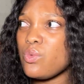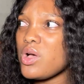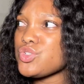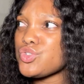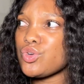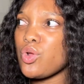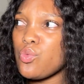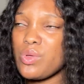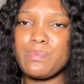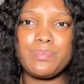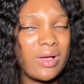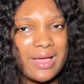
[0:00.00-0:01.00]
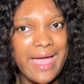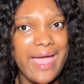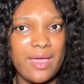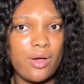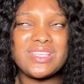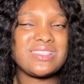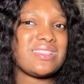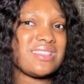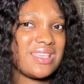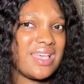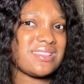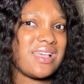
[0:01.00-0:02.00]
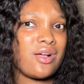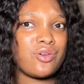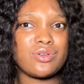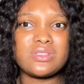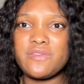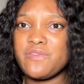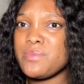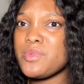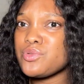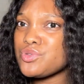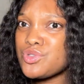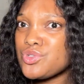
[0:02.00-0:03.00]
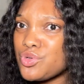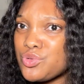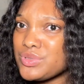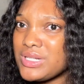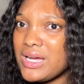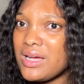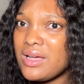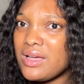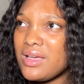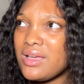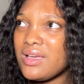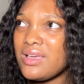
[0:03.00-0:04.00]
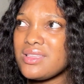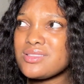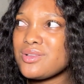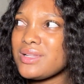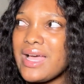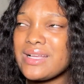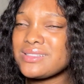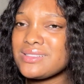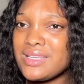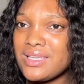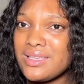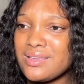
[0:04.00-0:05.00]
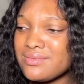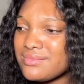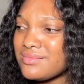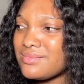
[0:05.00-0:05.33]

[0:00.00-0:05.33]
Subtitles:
What's wrong with your guy placing his hands across a female's shoulder? It's not like they